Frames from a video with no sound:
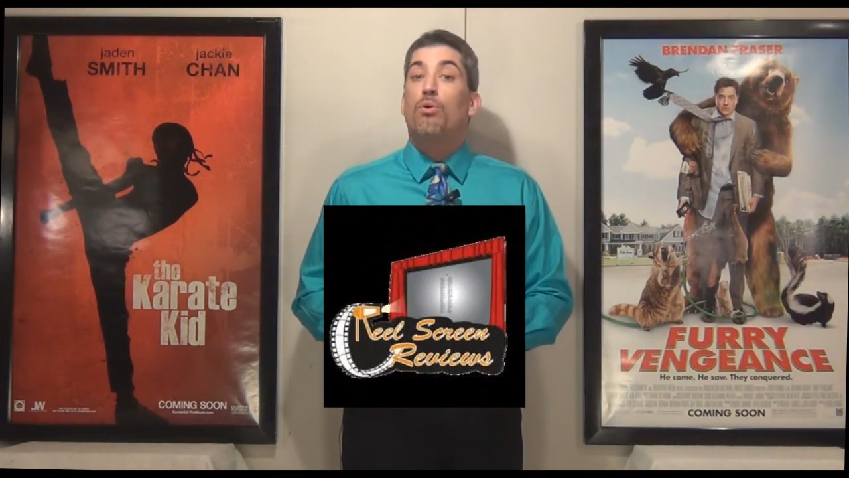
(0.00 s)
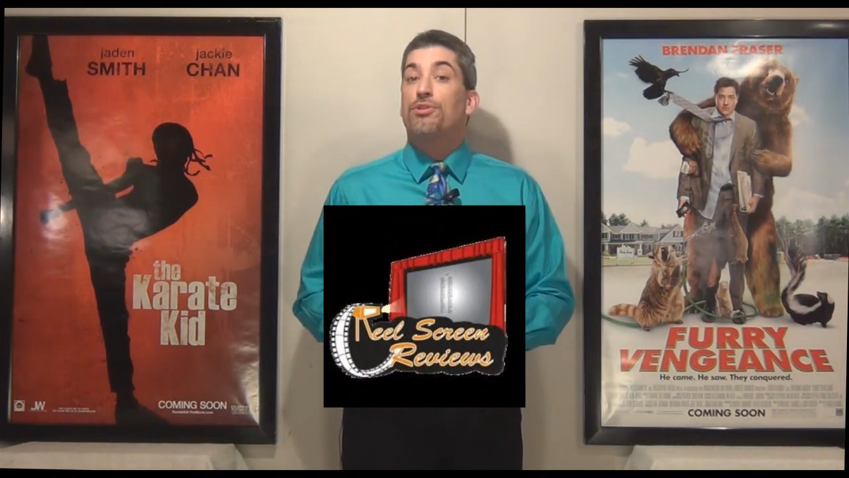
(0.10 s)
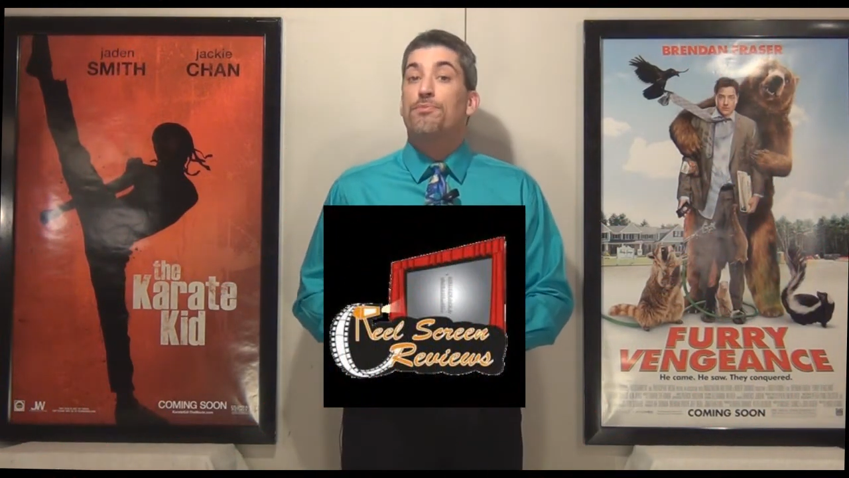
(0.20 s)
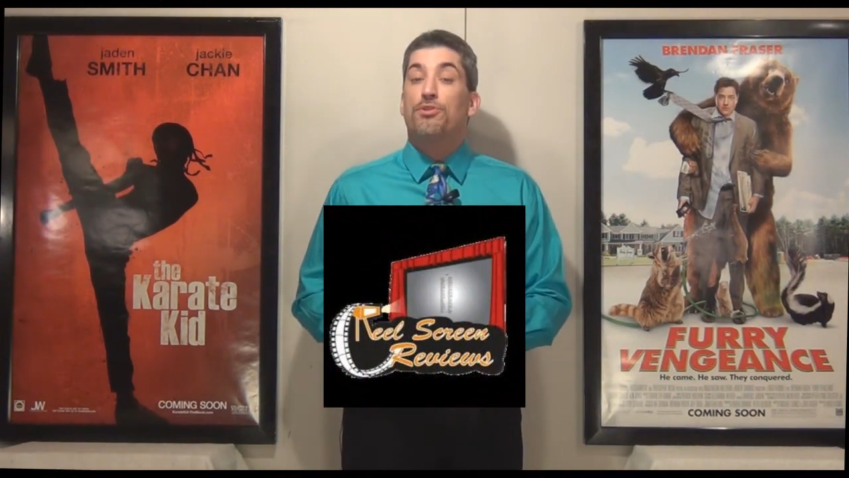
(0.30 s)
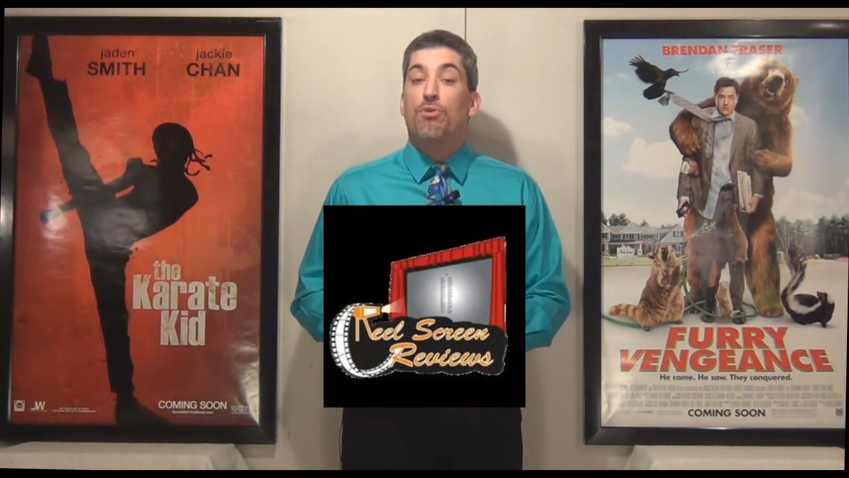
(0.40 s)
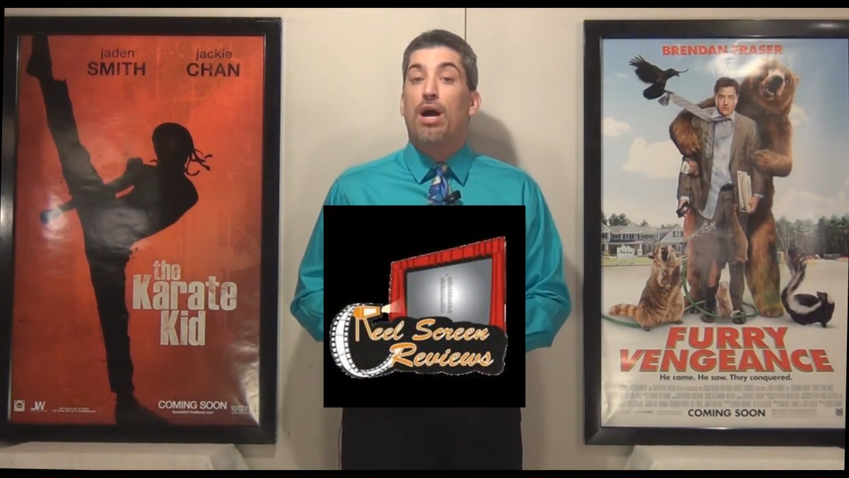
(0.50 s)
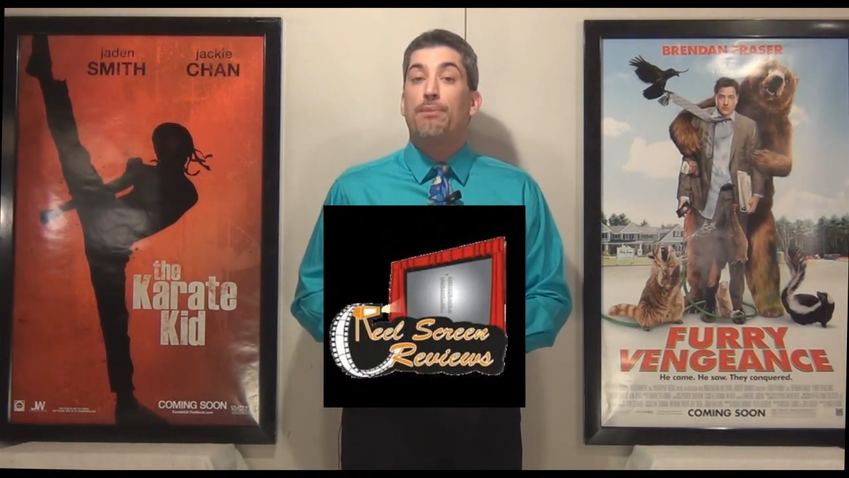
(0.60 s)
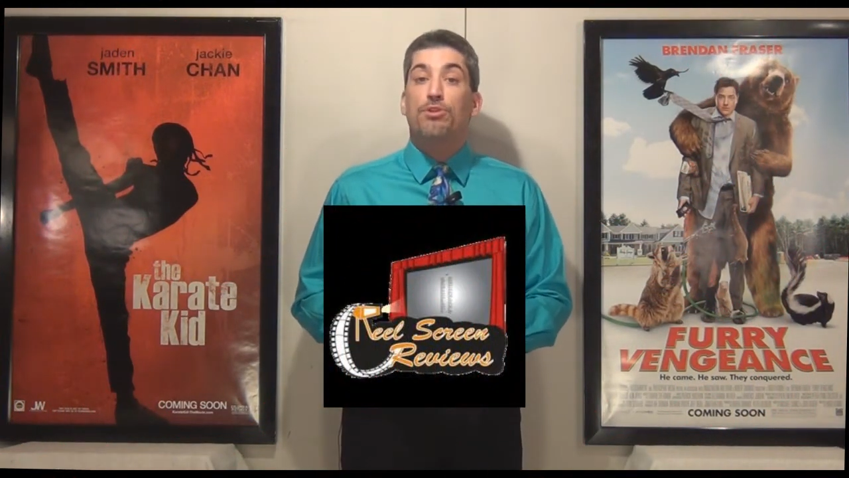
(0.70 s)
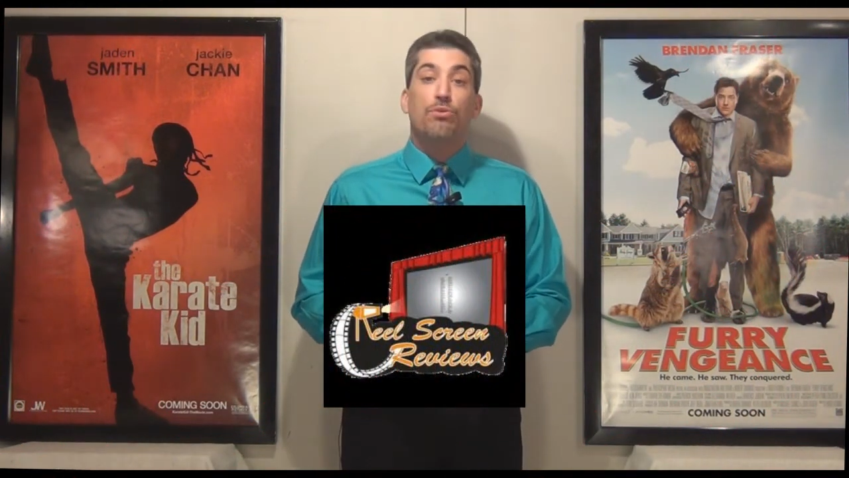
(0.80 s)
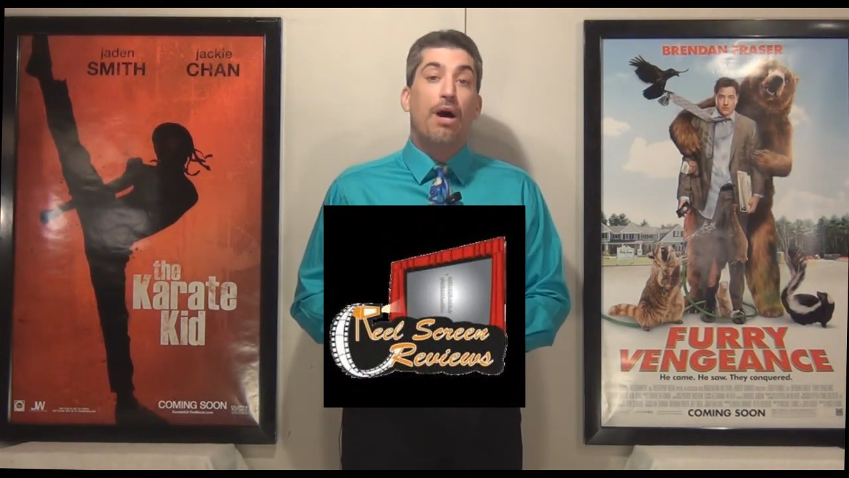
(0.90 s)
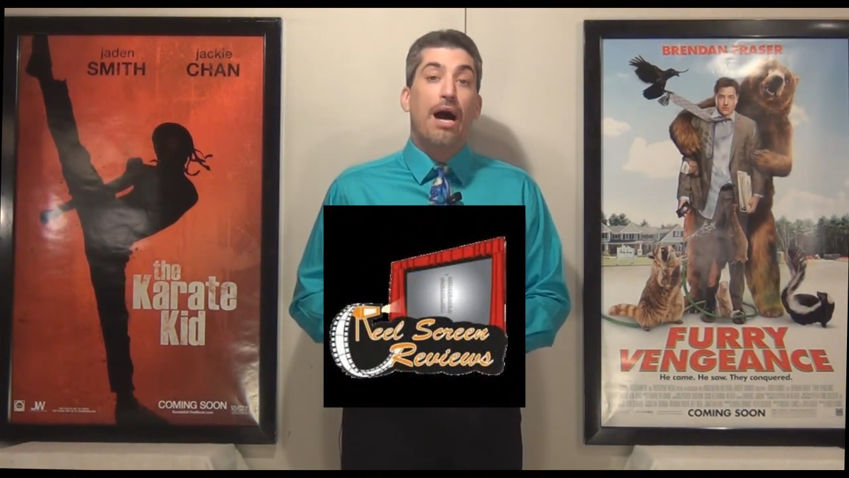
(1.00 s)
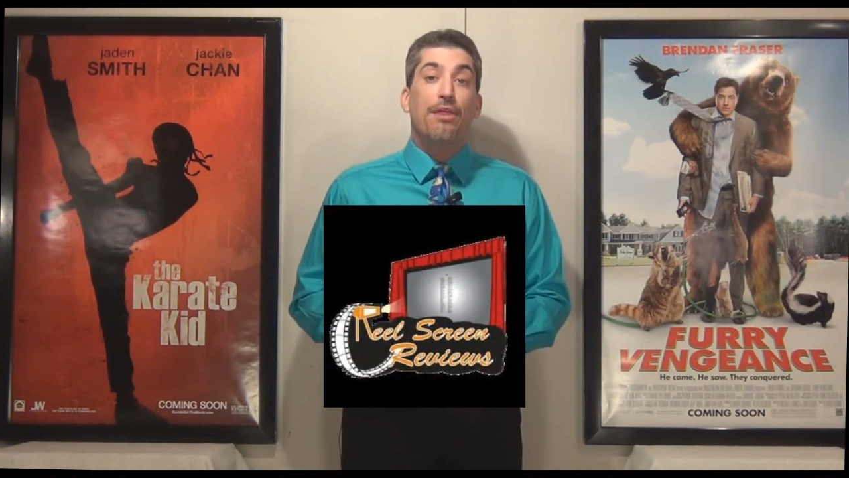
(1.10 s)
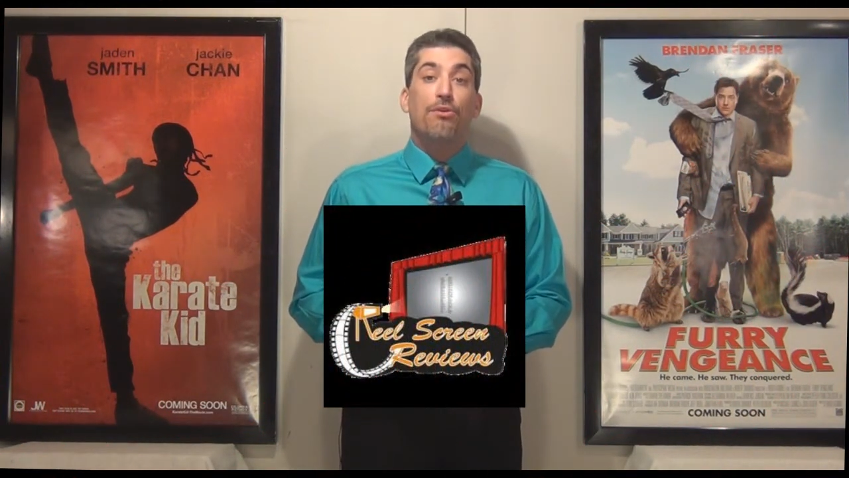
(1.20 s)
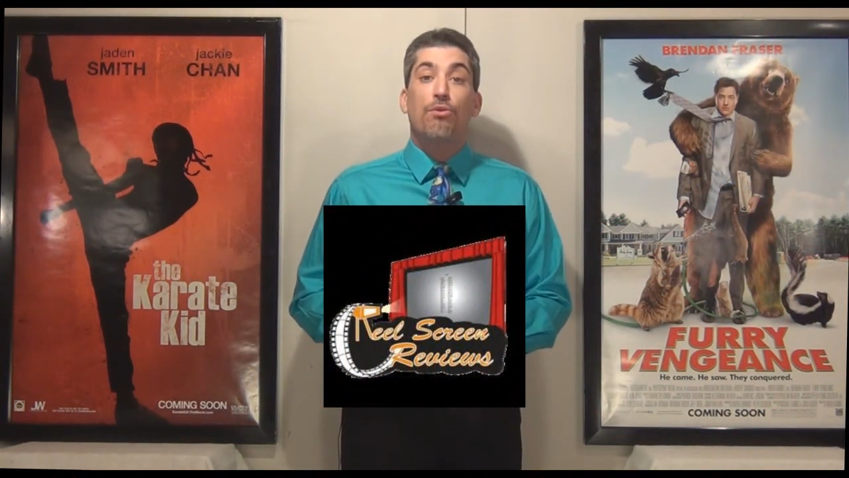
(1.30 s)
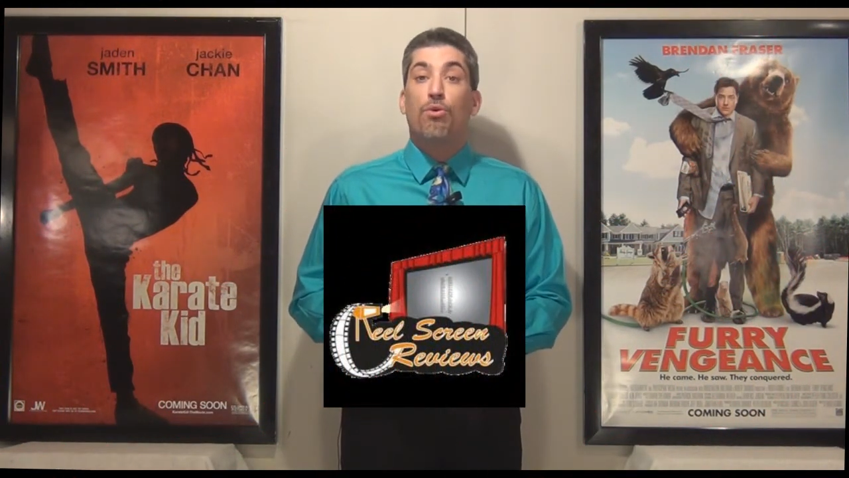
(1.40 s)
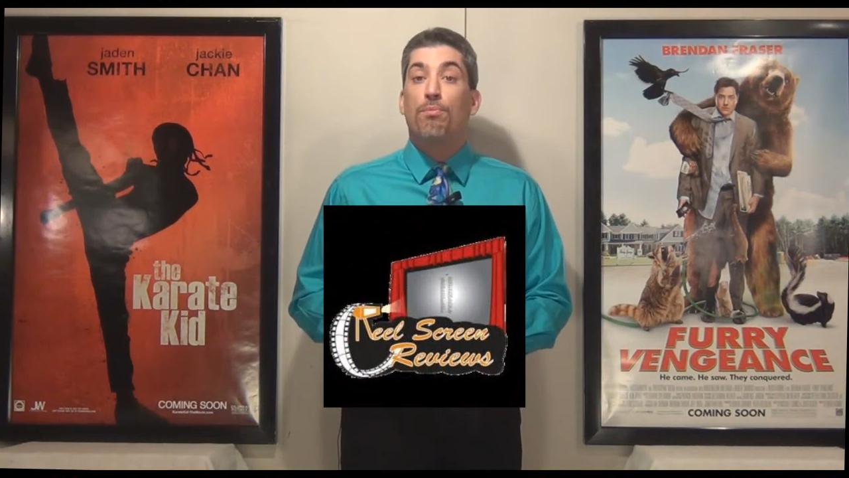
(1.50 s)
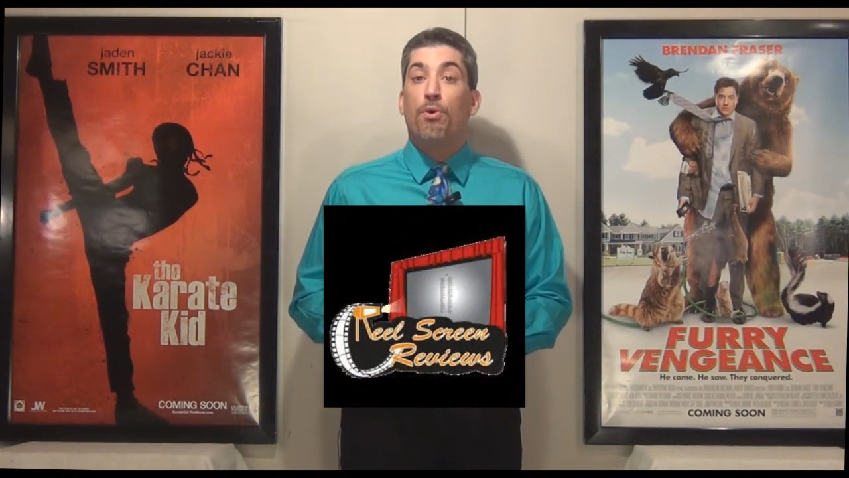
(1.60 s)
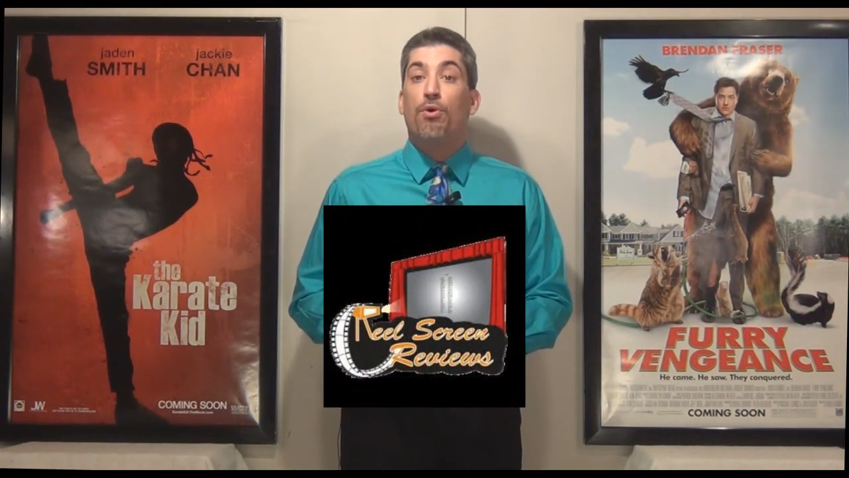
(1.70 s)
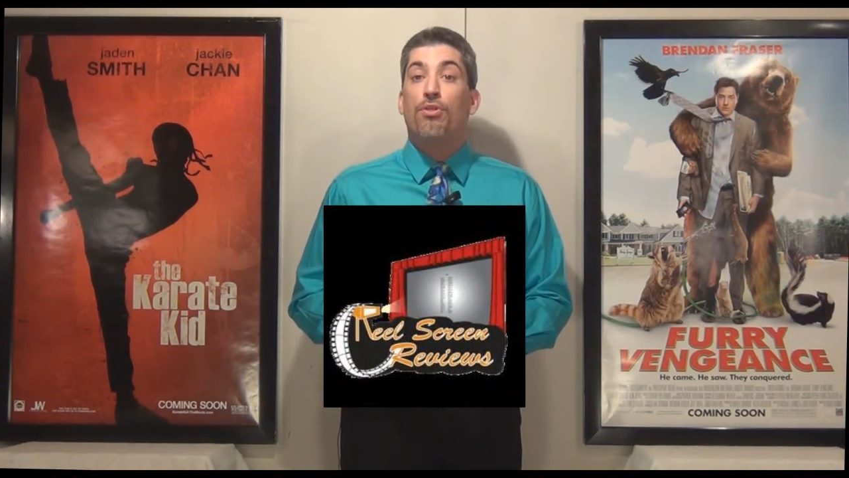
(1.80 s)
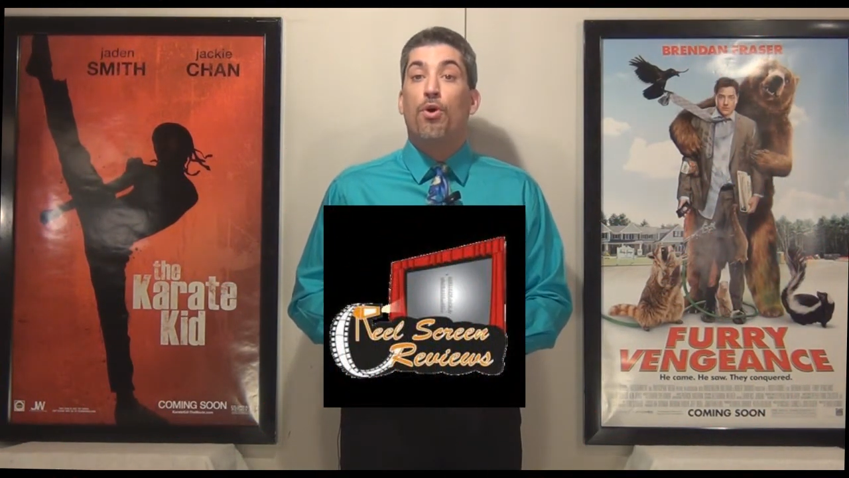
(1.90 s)
or subscribe to either or
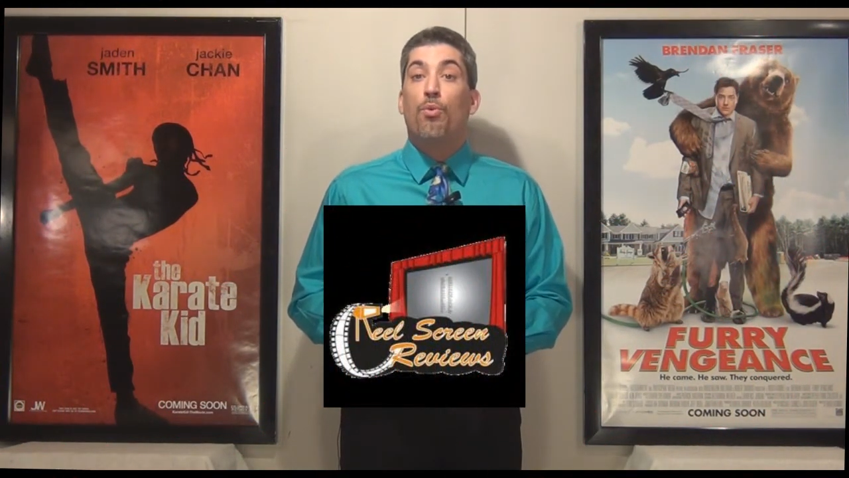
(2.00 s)
both